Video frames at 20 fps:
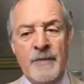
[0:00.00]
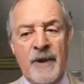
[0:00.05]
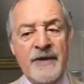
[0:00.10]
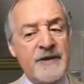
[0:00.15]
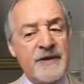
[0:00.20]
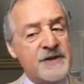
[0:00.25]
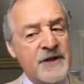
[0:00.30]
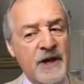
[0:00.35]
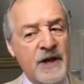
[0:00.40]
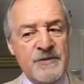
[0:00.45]

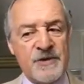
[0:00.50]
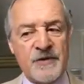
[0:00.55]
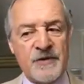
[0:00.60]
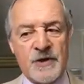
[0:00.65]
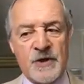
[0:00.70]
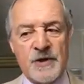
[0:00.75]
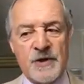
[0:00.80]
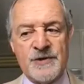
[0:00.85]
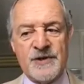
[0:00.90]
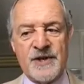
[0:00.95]
By the terms
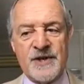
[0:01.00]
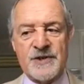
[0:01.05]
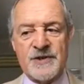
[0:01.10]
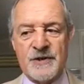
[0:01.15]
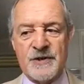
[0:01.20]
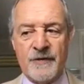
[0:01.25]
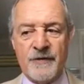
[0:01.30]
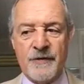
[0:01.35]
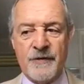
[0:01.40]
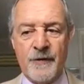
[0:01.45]
of
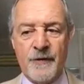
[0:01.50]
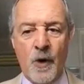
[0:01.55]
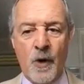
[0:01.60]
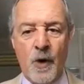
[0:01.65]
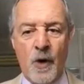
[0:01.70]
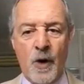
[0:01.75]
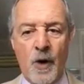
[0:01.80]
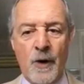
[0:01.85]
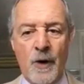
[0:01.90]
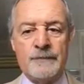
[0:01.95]

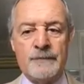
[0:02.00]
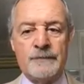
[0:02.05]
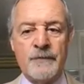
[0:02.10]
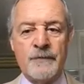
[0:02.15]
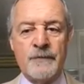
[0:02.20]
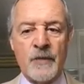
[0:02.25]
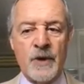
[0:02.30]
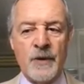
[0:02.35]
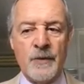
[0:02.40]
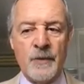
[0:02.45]
2624,
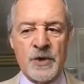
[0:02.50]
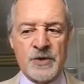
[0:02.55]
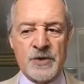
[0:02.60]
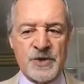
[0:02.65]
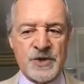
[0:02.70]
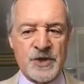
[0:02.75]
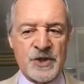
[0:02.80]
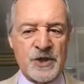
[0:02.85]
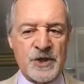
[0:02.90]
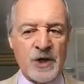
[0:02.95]

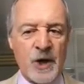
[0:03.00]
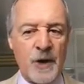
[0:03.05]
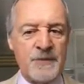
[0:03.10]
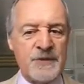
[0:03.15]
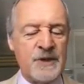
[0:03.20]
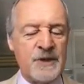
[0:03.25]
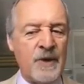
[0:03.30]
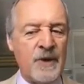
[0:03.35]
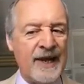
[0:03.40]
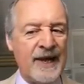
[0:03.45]
which was
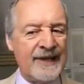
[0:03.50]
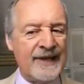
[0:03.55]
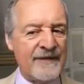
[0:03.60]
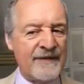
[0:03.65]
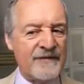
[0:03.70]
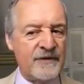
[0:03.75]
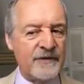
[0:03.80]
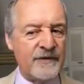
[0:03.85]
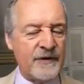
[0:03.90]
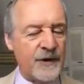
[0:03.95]
adopted by
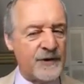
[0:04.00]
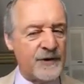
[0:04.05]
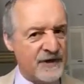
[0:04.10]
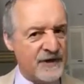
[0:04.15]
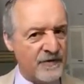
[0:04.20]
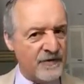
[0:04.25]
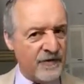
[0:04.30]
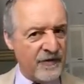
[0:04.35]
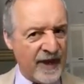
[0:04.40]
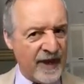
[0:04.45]
11 votes
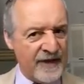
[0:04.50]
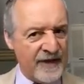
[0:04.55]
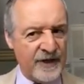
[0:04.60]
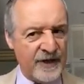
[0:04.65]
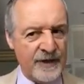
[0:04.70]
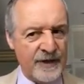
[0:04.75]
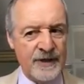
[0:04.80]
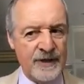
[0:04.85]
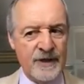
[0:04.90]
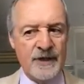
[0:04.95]
in favour,
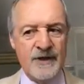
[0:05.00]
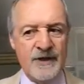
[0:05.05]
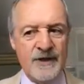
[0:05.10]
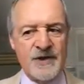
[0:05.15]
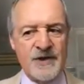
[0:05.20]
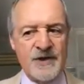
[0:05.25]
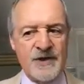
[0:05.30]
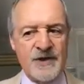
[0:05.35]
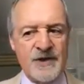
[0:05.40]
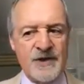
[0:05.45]

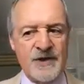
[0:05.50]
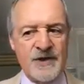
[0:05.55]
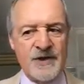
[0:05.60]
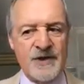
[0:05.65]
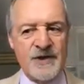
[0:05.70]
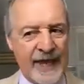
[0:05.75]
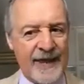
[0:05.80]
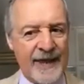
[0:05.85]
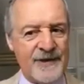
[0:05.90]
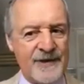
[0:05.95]

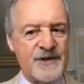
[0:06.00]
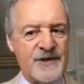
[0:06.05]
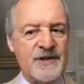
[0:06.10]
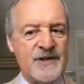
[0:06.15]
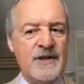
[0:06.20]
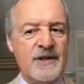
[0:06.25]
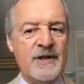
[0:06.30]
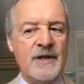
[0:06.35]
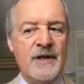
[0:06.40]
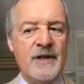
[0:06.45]
zero
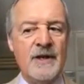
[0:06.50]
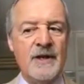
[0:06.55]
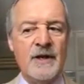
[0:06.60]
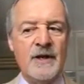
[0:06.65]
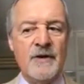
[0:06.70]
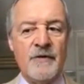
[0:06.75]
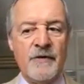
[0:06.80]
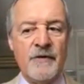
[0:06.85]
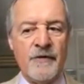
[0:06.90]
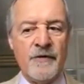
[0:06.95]
against,
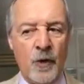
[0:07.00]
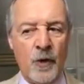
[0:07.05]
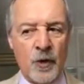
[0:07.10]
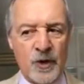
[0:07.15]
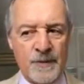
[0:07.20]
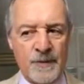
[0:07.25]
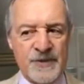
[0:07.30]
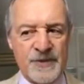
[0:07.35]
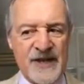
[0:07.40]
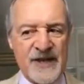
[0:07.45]

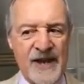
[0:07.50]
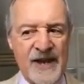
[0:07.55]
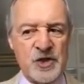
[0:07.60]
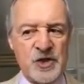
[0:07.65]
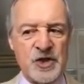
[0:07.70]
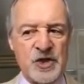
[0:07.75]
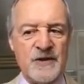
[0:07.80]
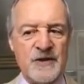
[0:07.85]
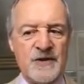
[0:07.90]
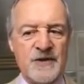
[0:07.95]
four
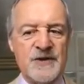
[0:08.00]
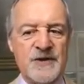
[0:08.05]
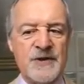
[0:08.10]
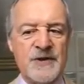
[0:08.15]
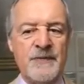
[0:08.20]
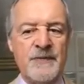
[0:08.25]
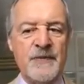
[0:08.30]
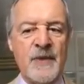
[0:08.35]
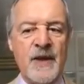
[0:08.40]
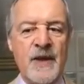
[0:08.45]

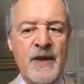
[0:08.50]
abstentions,